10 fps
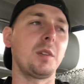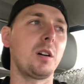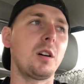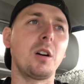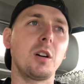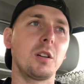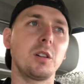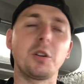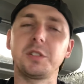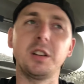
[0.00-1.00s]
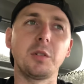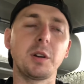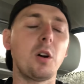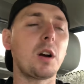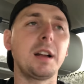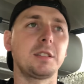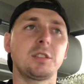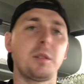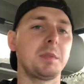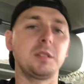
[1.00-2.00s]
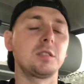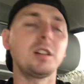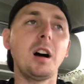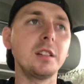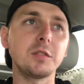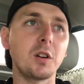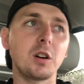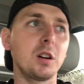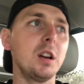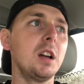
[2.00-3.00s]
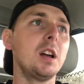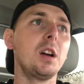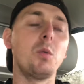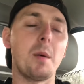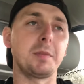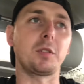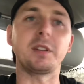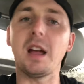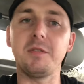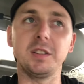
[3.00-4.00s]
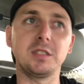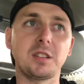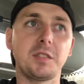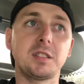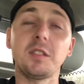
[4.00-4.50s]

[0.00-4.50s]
our artillery, all kinds of, just tons of our weapons, our night vision stuff,